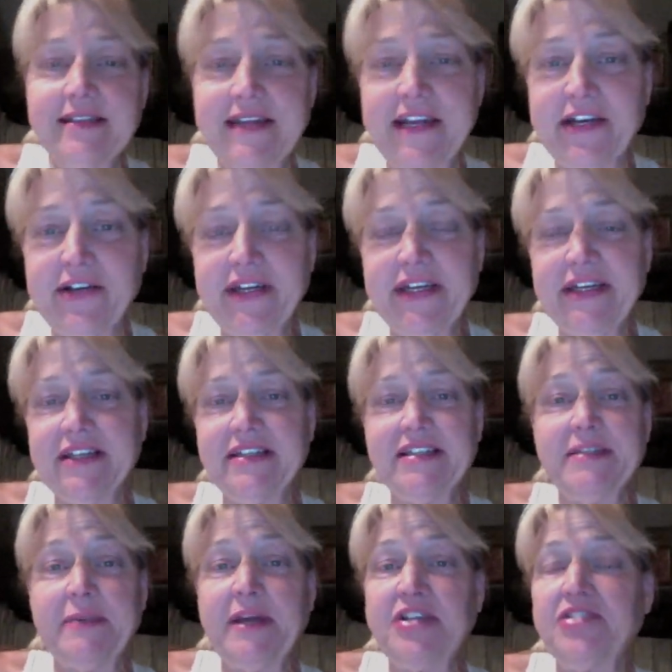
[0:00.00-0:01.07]
an area
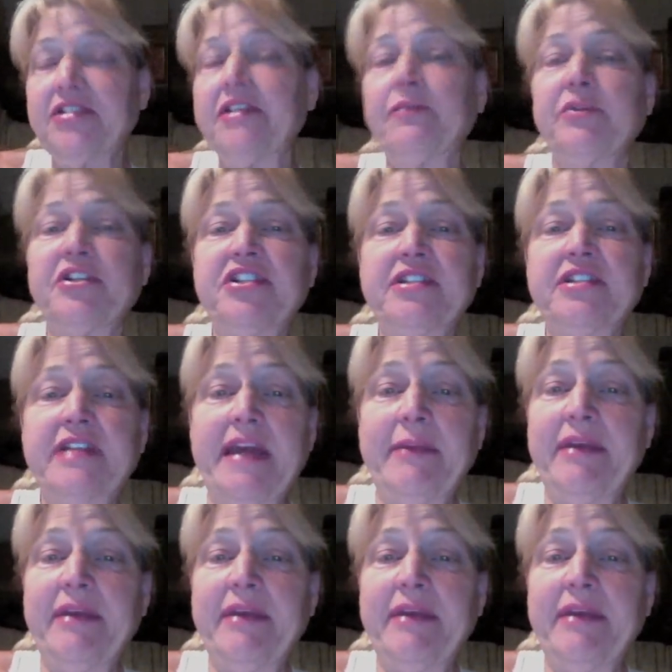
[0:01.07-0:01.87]
especially in which Sammy